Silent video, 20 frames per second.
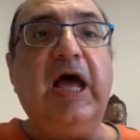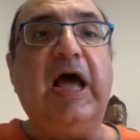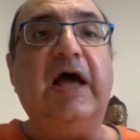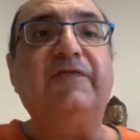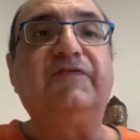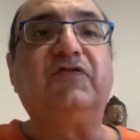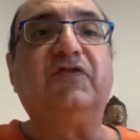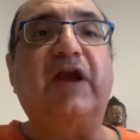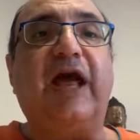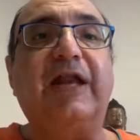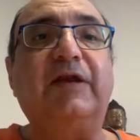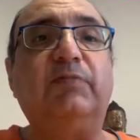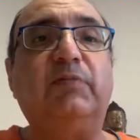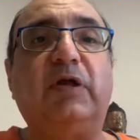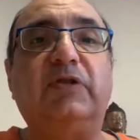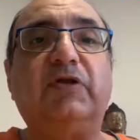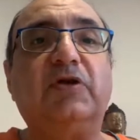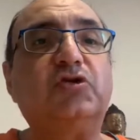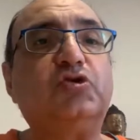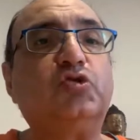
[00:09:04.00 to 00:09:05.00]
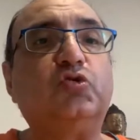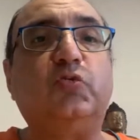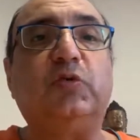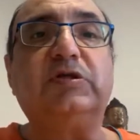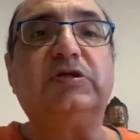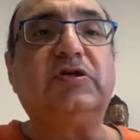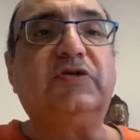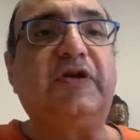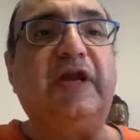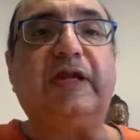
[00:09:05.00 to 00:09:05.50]
have grandmothers who
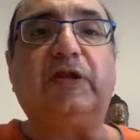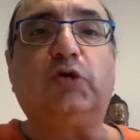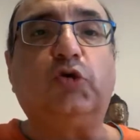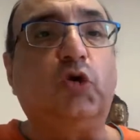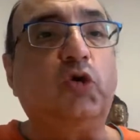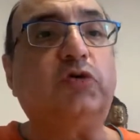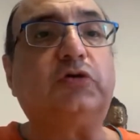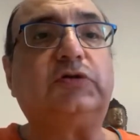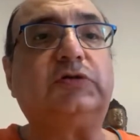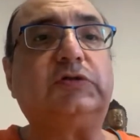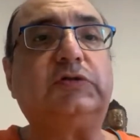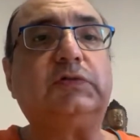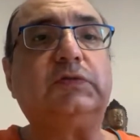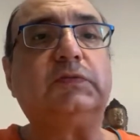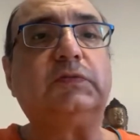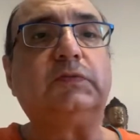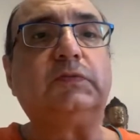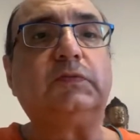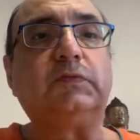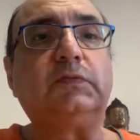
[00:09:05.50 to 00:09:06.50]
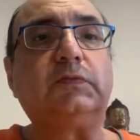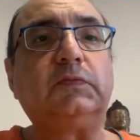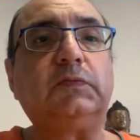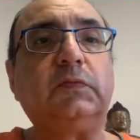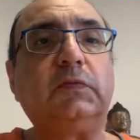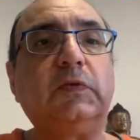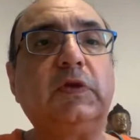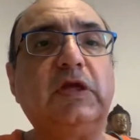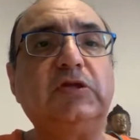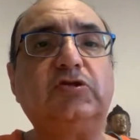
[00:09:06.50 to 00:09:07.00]
was great cooks.
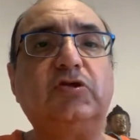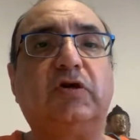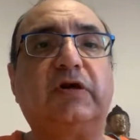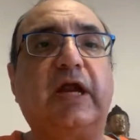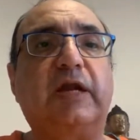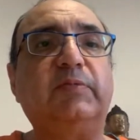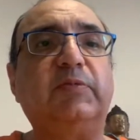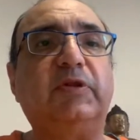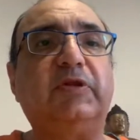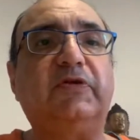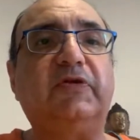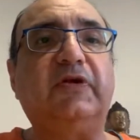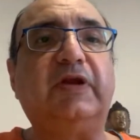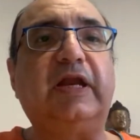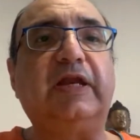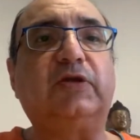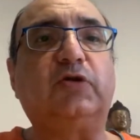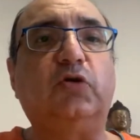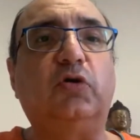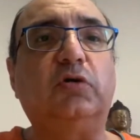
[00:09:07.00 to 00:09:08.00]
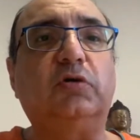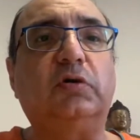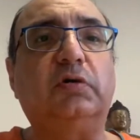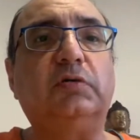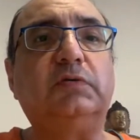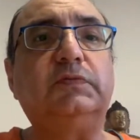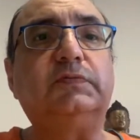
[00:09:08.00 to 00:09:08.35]
Is your grandmother a great cook?